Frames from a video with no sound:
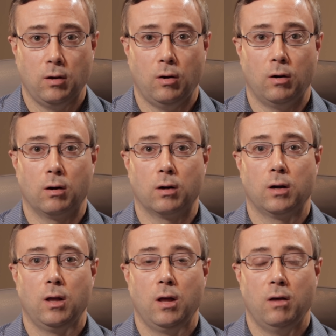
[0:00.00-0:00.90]
are
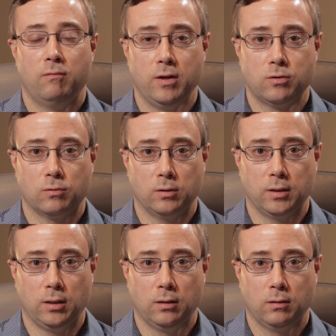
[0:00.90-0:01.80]

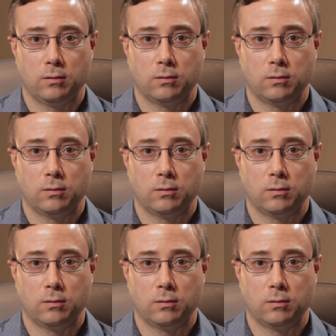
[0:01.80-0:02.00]
eventually,